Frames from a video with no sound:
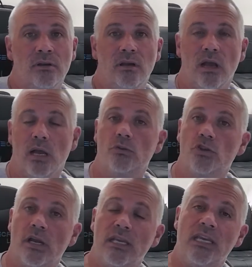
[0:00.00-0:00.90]
I will
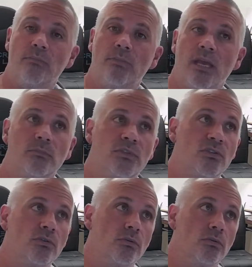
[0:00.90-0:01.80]
try and keep them
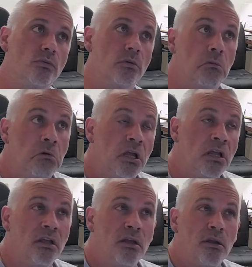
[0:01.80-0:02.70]
to
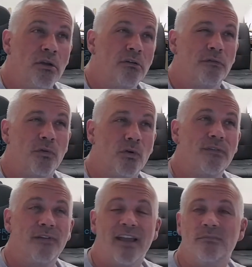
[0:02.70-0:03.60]

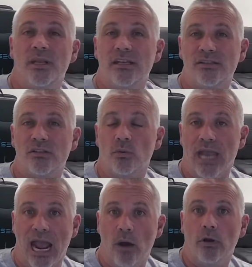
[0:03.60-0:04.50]
45 minutes to an
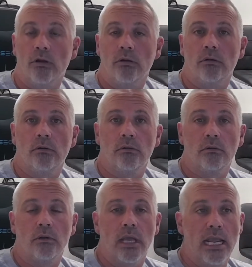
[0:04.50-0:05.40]
hour.
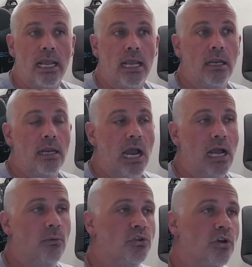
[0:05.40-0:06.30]
And I
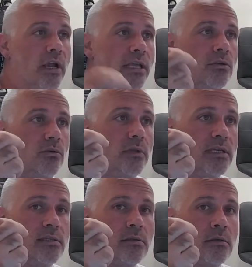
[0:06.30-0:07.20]
will try and do
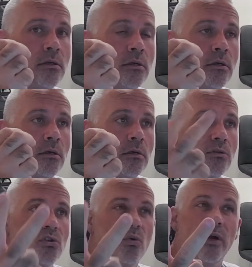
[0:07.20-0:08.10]
this
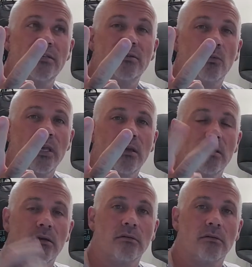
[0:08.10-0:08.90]
twice a week.